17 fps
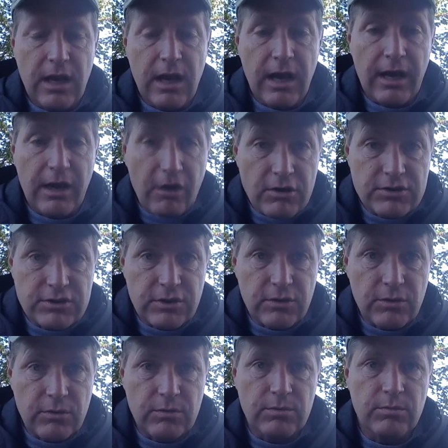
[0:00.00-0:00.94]
I
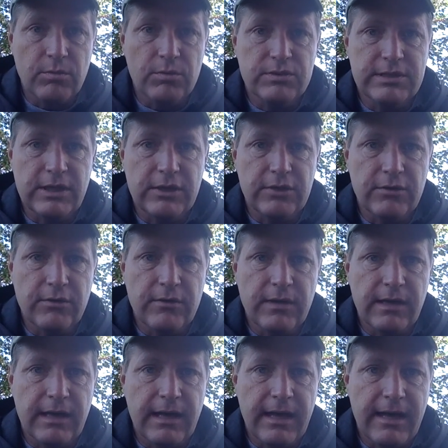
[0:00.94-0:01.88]
also will tell you
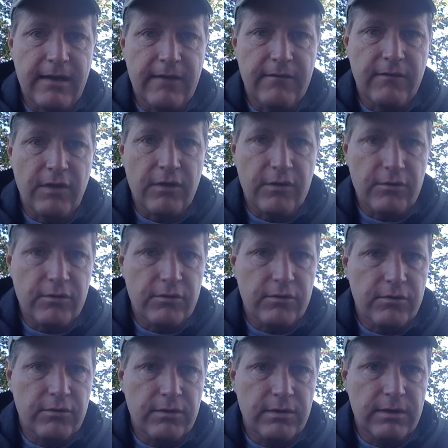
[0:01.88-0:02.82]
that I have
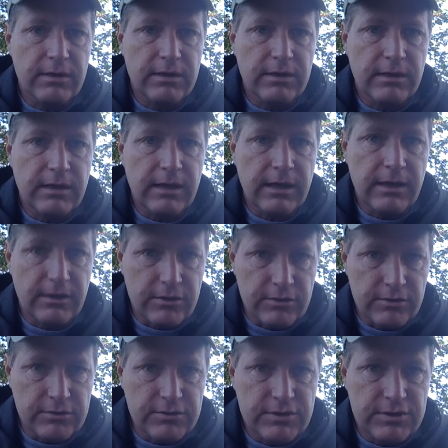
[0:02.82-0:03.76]
other
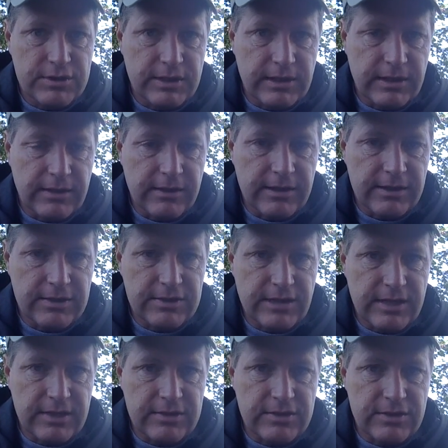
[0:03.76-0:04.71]
errors in these
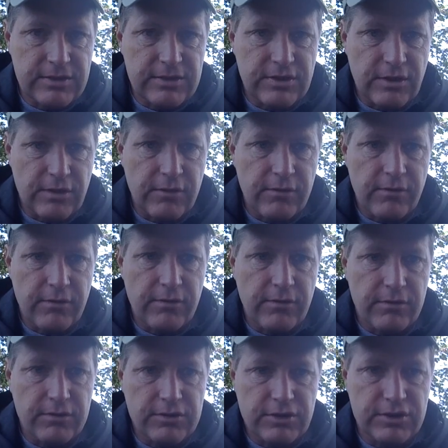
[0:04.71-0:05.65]
sentences other than
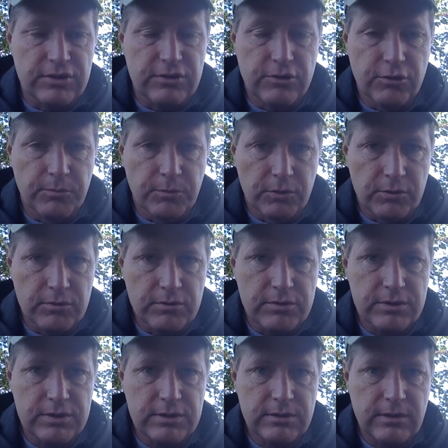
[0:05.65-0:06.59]
the just numerals.